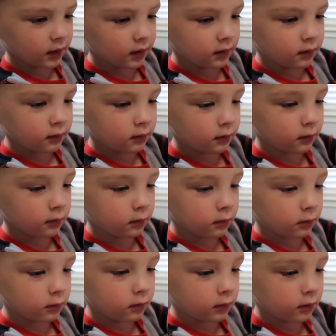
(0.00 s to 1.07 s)

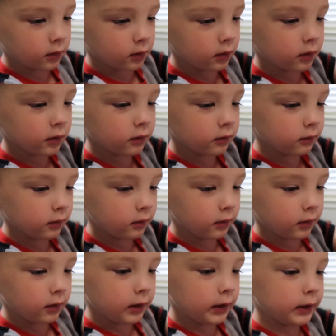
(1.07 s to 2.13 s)

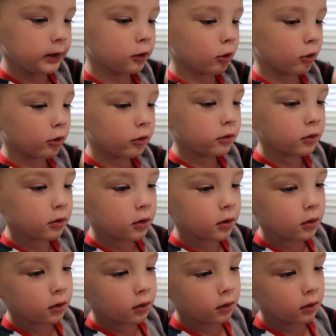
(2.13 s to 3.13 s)
(no one is talking)